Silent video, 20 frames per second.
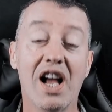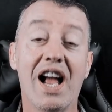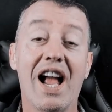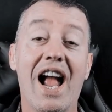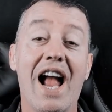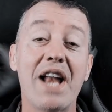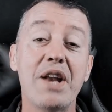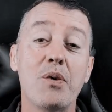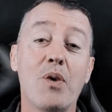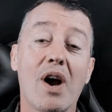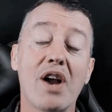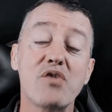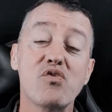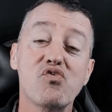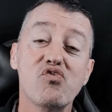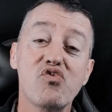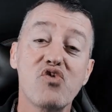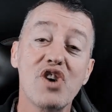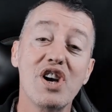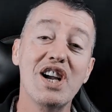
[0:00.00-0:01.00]
Anyway,
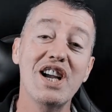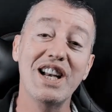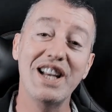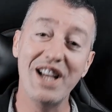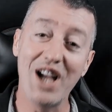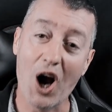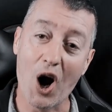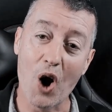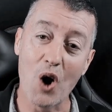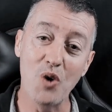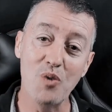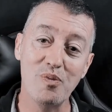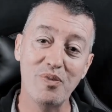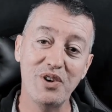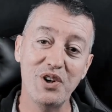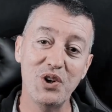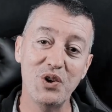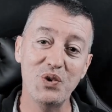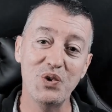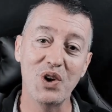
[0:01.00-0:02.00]
really hope
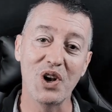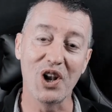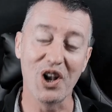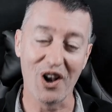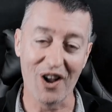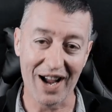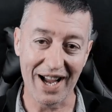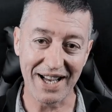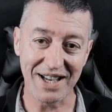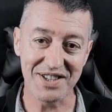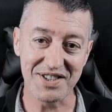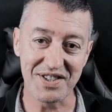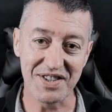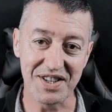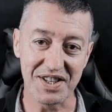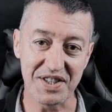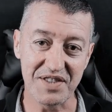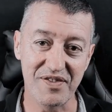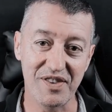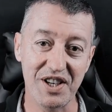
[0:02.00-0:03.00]
you liked
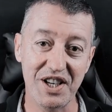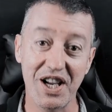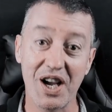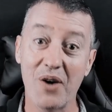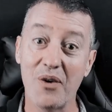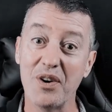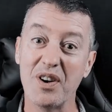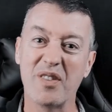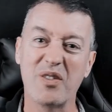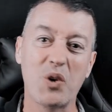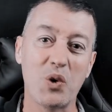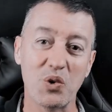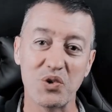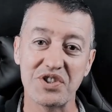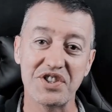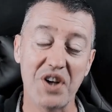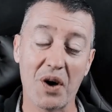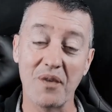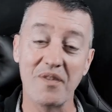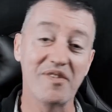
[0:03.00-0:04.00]
this video. And of course,
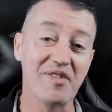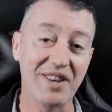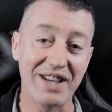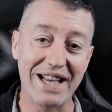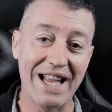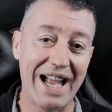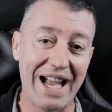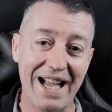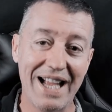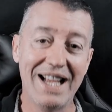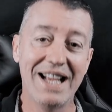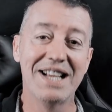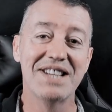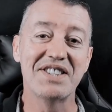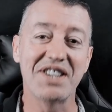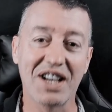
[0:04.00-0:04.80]
don't forget to